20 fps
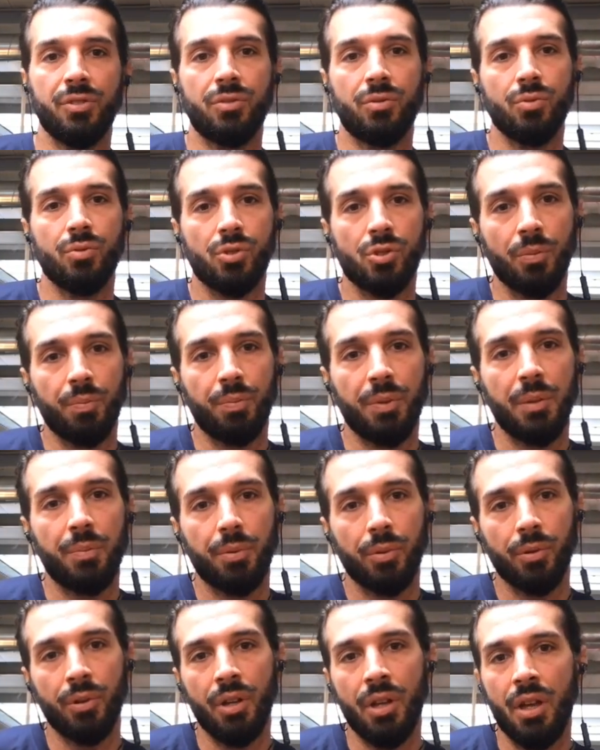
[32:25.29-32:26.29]
institutional
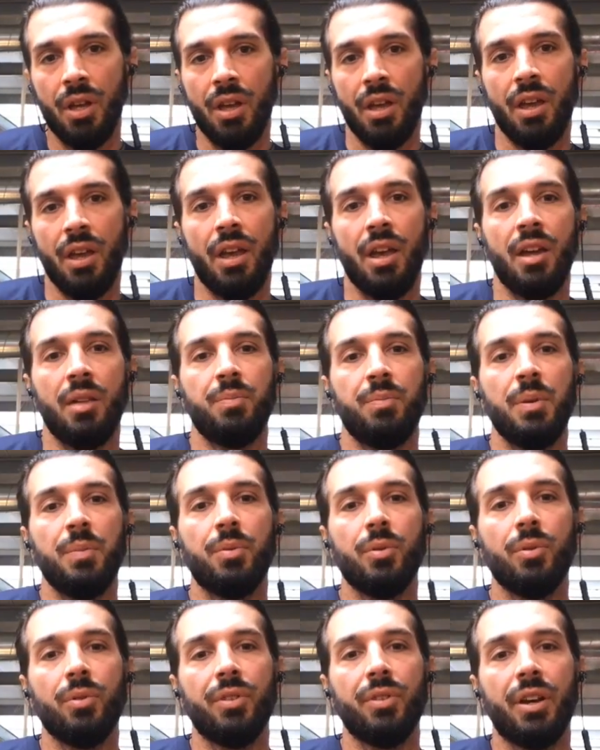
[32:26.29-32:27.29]
people and
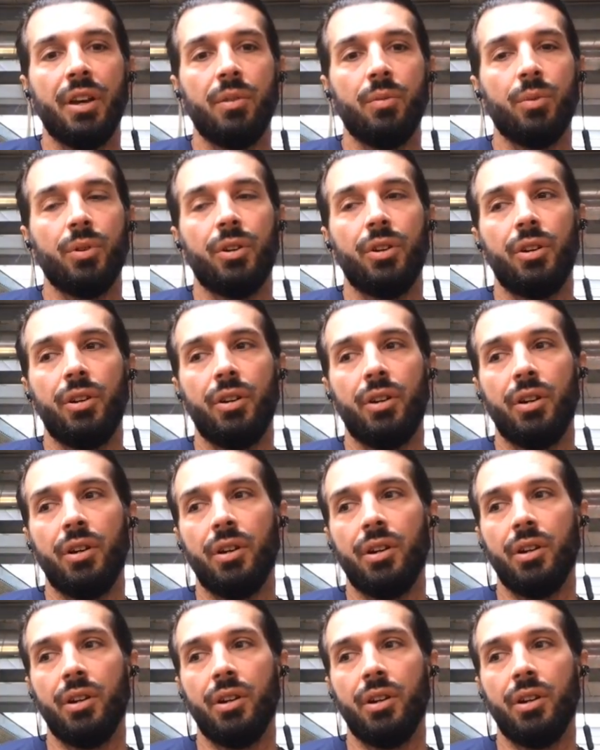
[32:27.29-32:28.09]
people that were